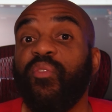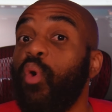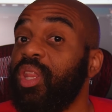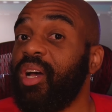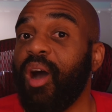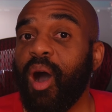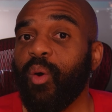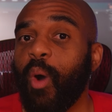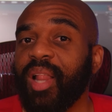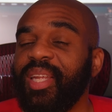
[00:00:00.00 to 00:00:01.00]
For the call
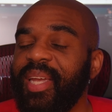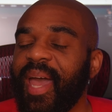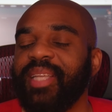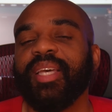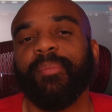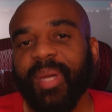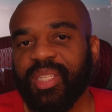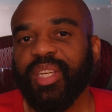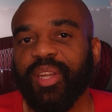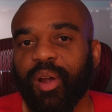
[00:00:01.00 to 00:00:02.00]
quality, as I
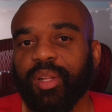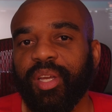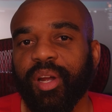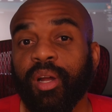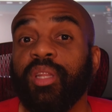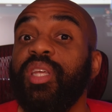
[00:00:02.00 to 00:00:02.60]
mentioned earlier,